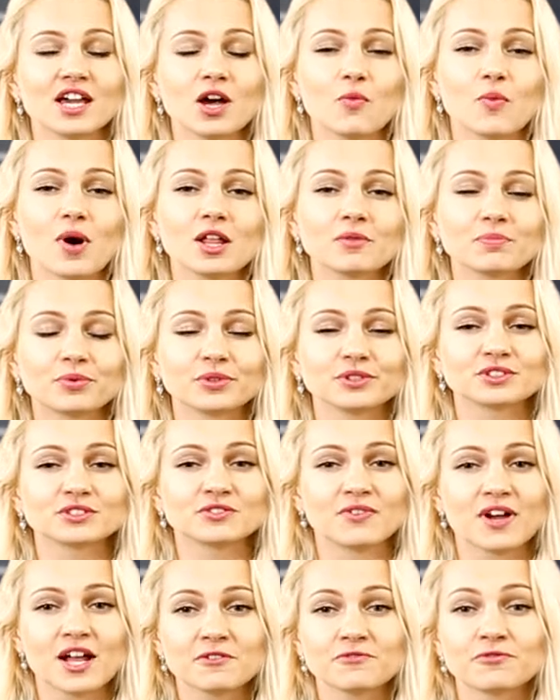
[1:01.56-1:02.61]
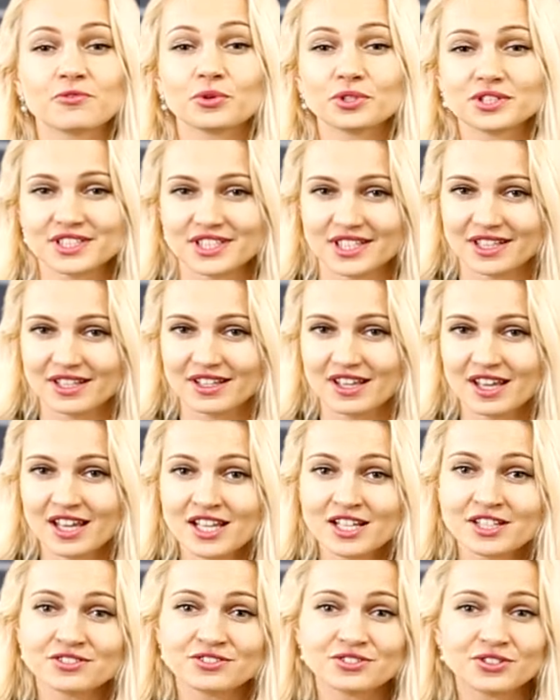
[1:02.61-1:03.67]
near 1.1240.
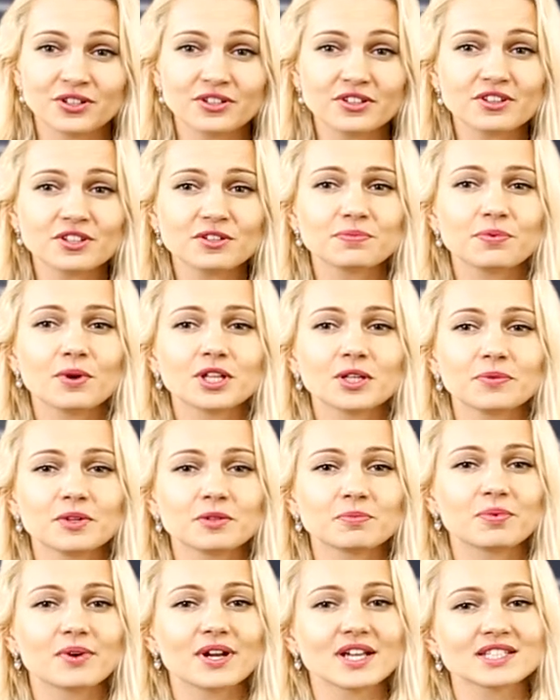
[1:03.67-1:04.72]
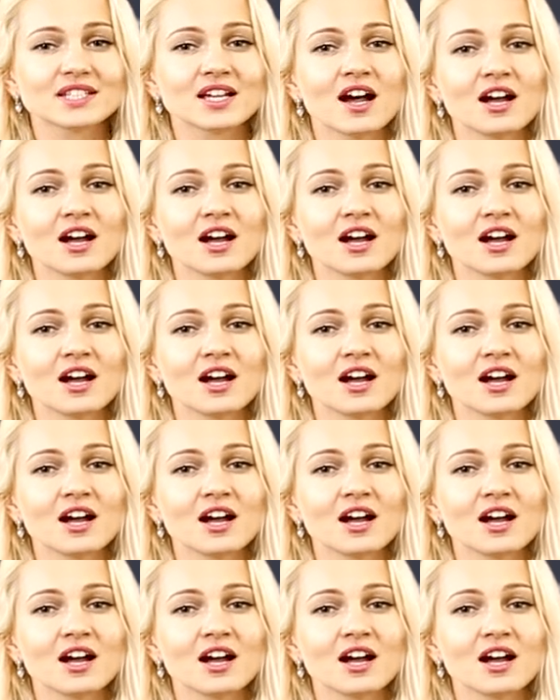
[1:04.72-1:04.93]
During the following press